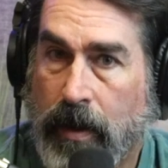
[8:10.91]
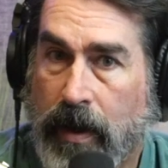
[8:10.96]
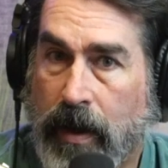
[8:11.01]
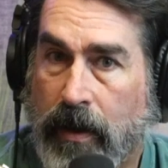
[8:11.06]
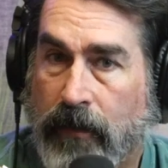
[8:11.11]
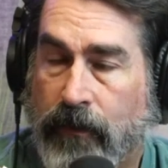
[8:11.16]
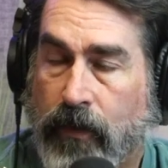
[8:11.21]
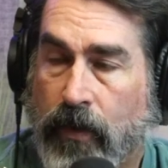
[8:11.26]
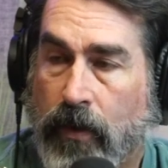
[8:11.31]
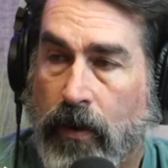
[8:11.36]

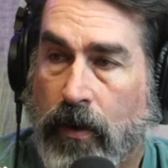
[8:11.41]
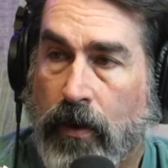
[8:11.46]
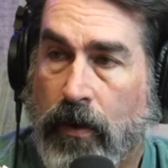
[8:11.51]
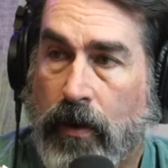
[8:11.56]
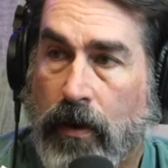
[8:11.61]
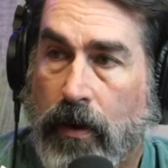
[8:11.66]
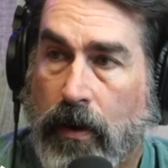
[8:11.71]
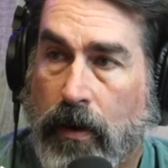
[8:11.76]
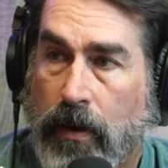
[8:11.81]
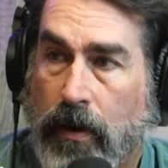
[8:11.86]
If
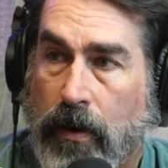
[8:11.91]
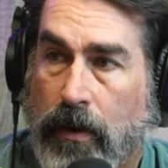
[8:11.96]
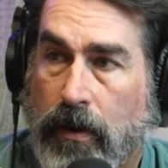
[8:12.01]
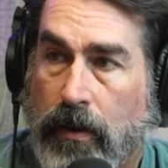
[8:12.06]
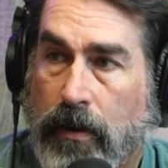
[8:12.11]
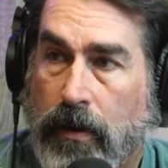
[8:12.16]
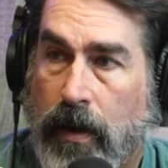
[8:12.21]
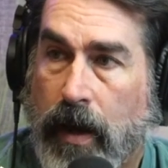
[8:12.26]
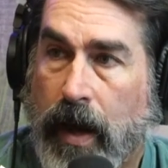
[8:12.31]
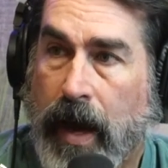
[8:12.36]
you're
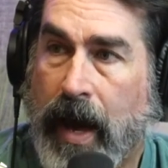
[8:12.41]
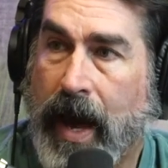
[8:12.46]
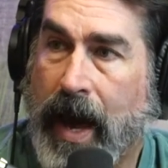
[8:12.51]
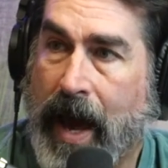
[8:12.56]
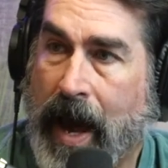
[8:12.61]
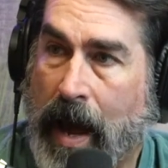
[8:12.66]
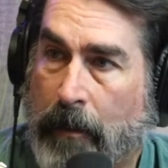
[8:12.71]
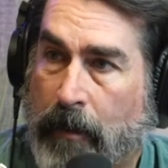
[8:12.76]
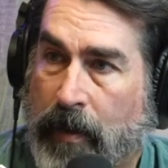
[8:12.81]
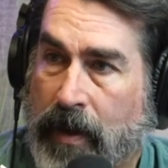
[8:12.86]

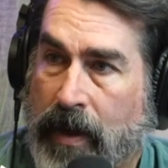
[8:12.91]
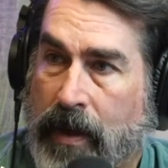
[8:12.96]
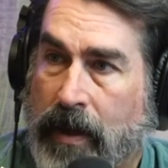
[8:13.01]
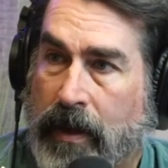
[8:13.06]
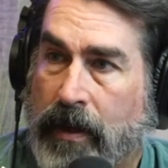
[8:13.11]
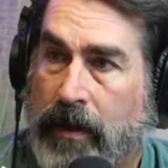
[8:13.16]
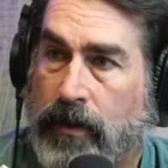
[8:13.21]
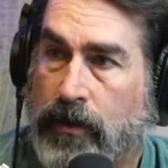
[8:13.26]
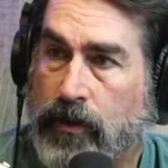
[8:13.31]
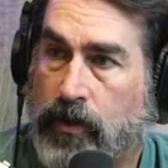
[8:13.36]
happy
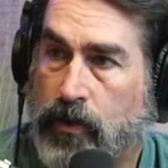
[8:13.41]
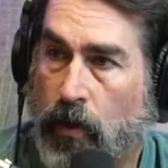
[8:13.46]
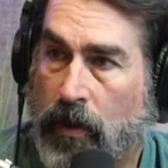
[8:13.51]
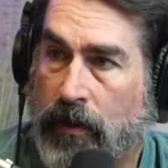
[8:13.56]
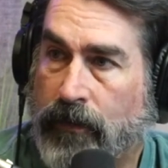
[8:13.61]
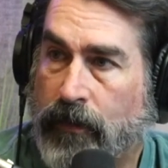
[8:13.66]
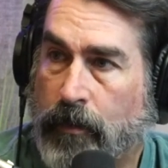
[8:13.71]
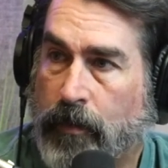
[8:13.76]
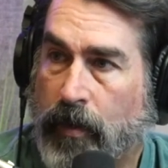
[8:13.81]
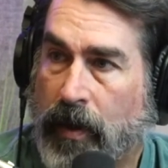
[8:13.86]
and in a
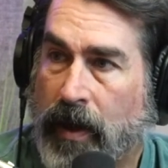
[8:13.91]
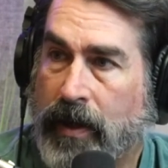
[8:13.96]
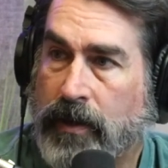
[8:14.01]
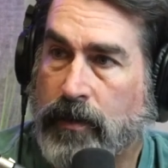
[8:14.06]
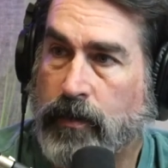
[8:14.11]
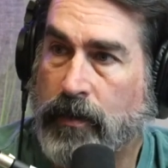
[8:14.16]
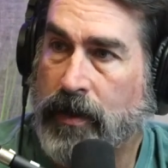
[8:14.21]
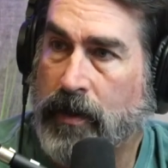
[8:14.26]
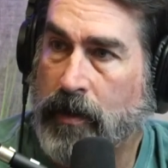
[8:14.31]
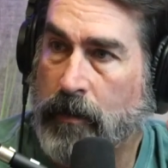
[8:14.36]
joyful
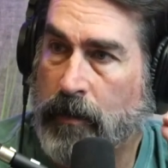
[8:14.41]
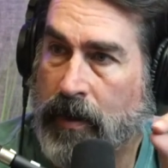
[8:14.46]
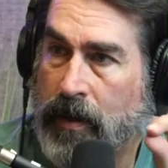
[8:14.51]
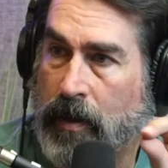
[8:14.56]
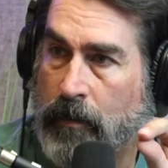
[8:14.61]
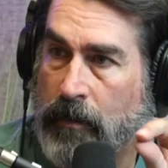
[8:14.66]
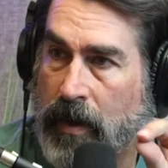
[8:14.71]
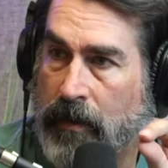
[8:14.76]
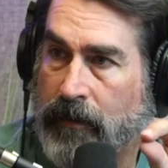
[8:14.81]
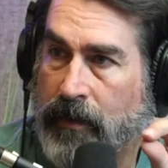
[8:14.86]
place, well, then you
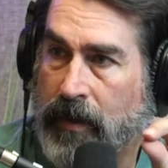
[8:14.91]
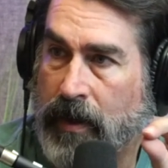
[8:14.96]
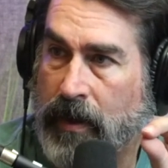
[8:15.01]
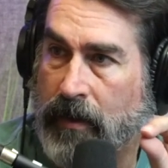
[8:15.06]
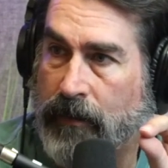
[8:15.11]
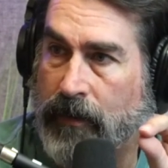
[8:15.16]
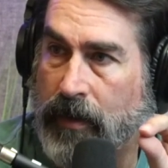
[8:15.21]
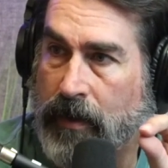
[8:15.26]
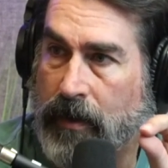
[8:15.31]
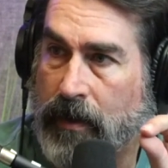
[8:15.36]
become lovey-dovey.